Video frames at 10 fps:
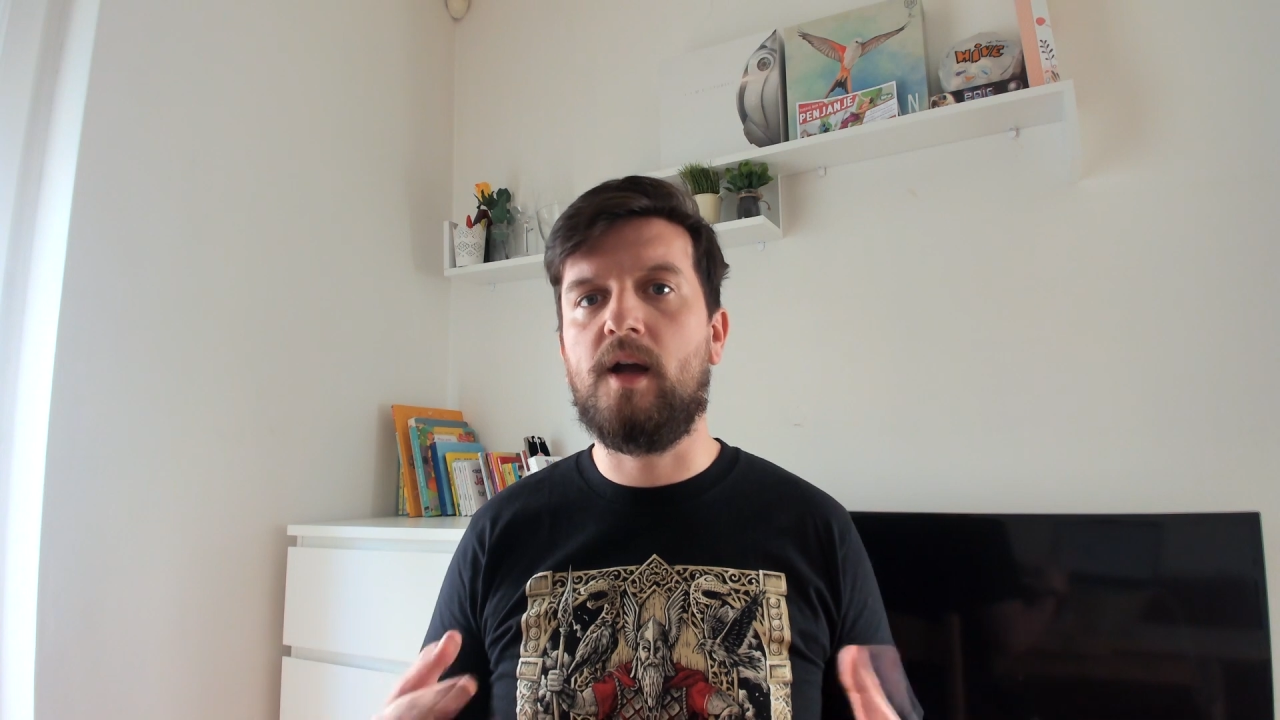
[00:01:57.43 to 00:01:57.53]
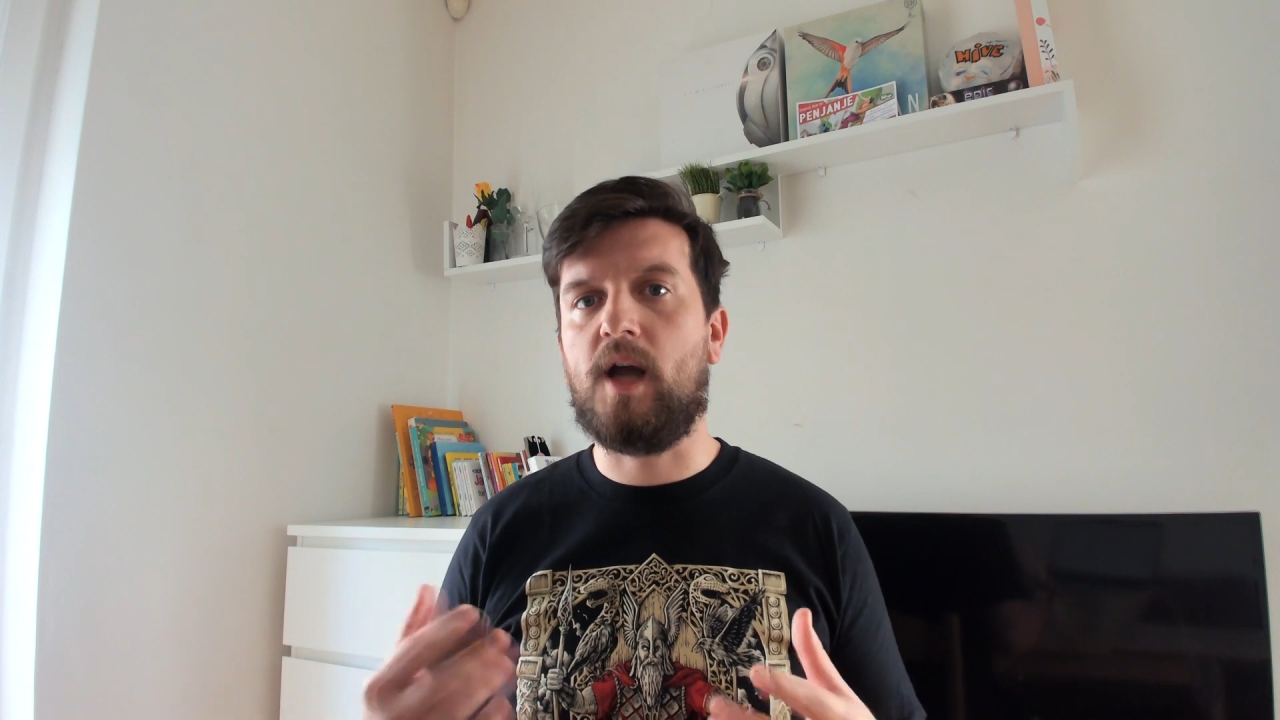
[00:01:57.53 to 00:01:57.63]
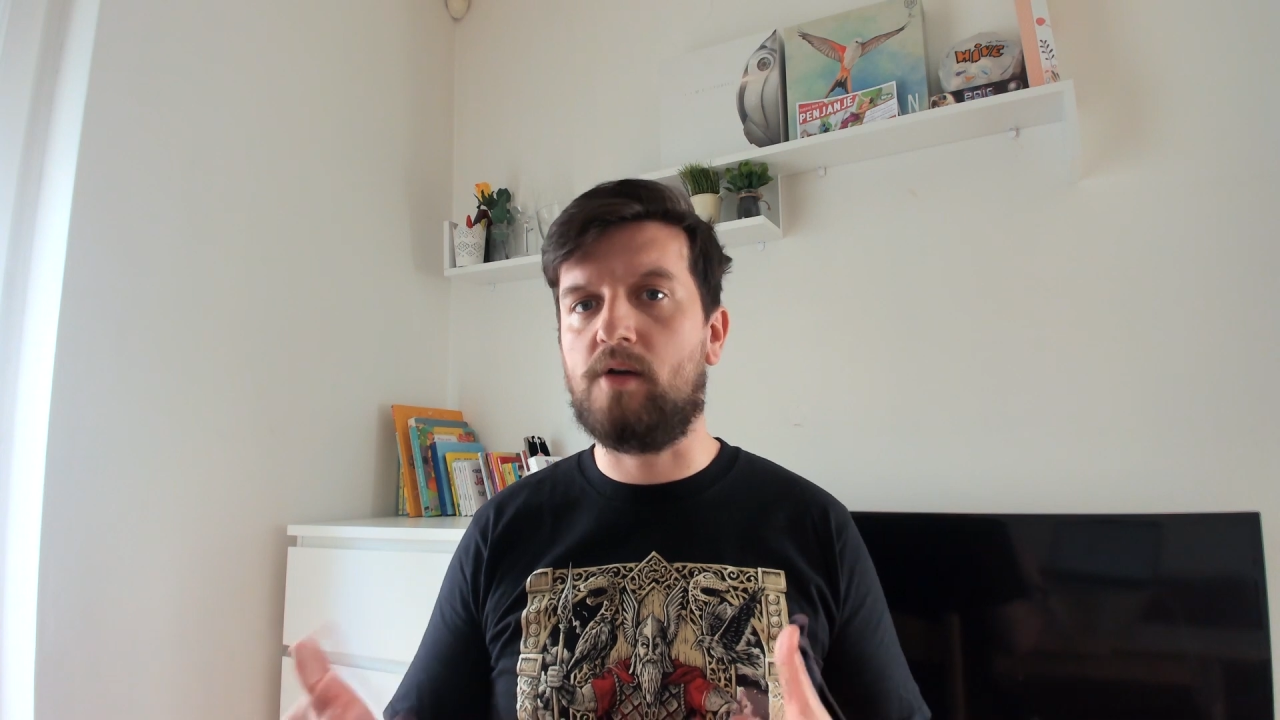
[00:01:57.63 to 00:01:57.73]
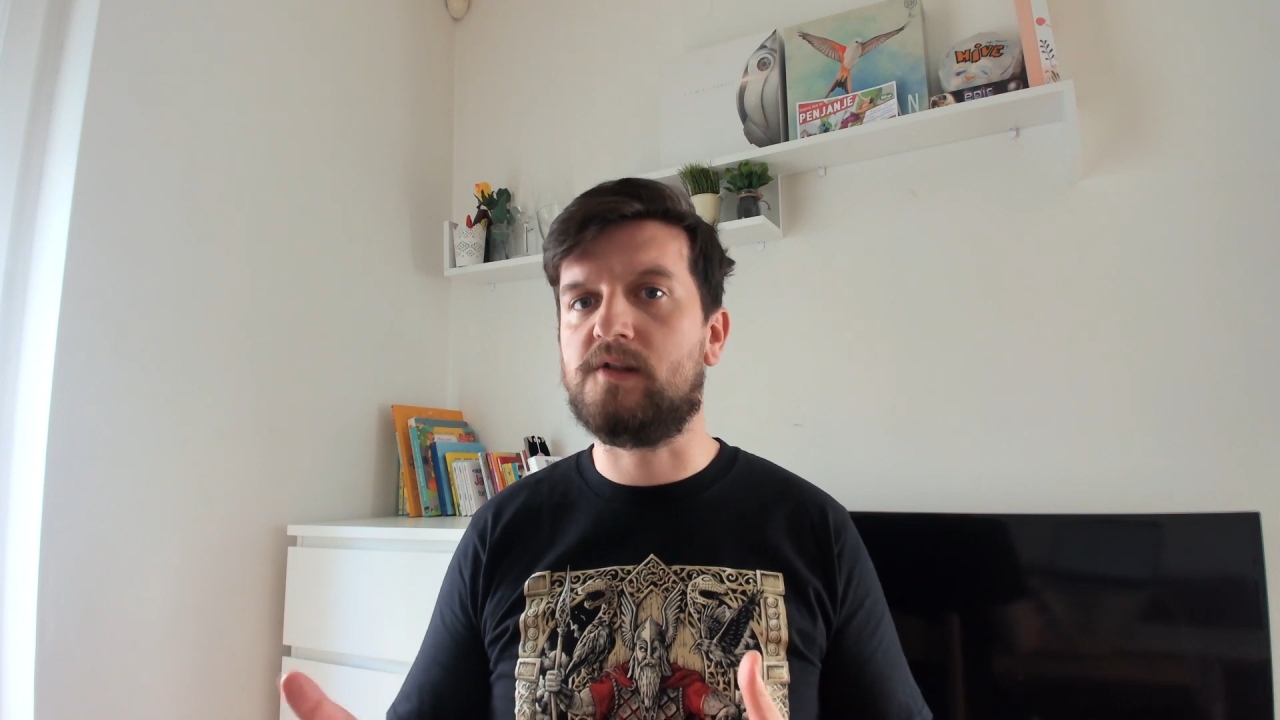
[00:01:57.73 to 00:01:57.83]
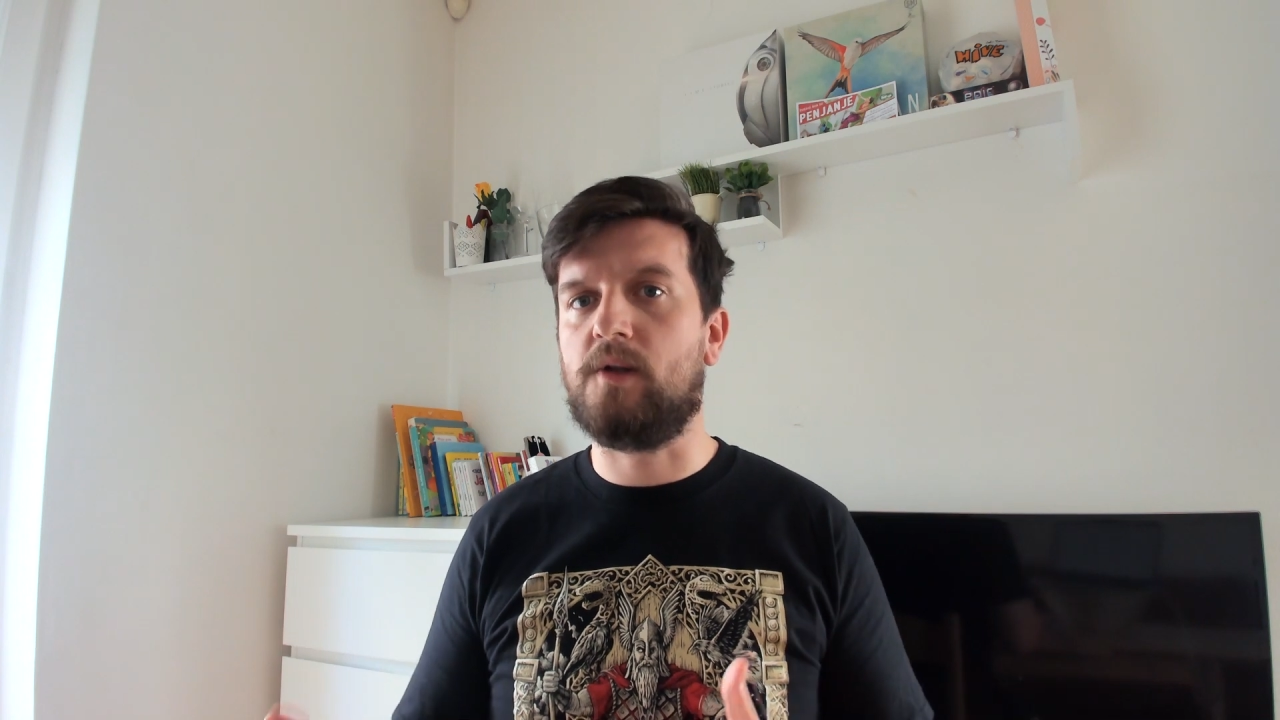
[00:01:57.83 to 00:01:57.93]

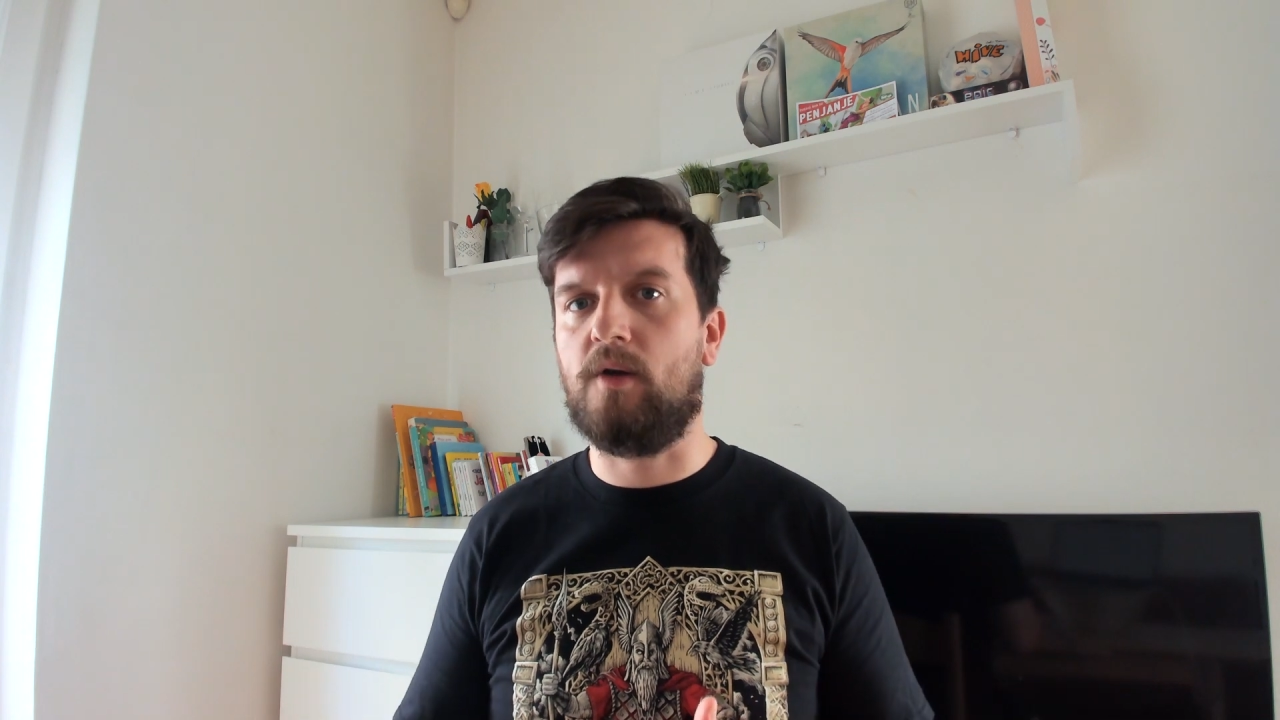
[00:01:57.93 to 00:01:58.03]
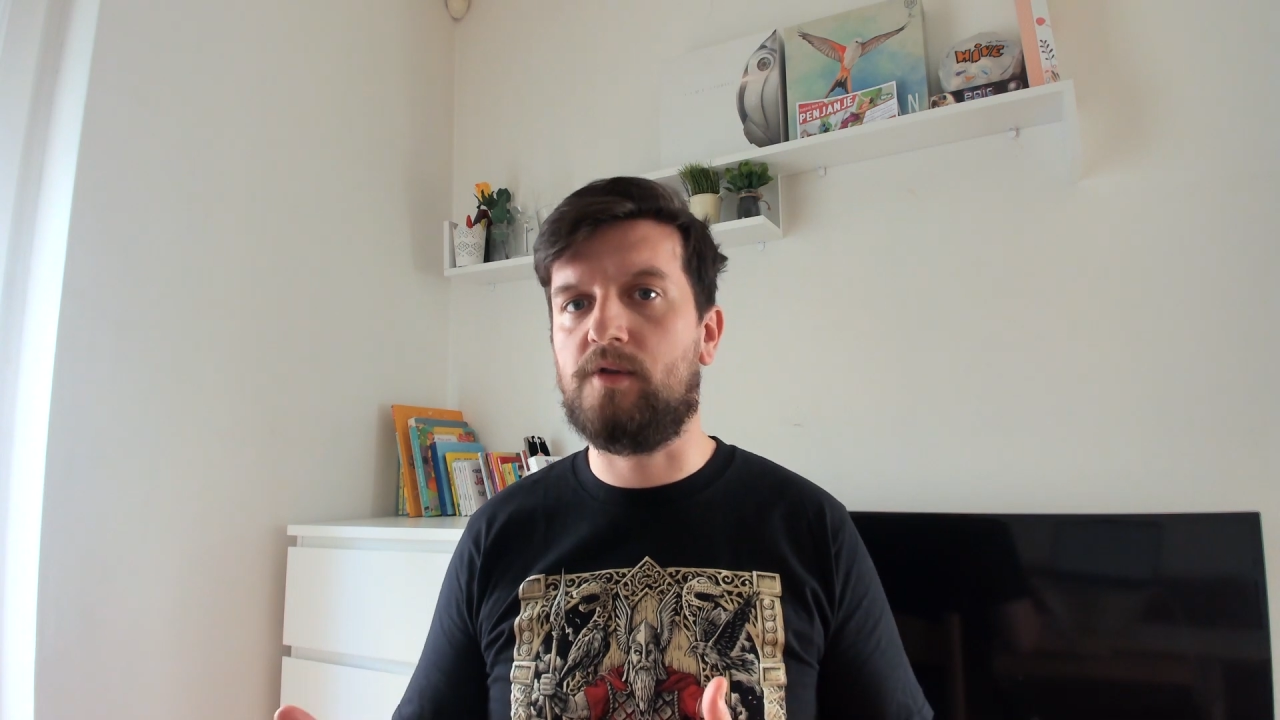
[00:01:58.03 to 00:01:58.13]
council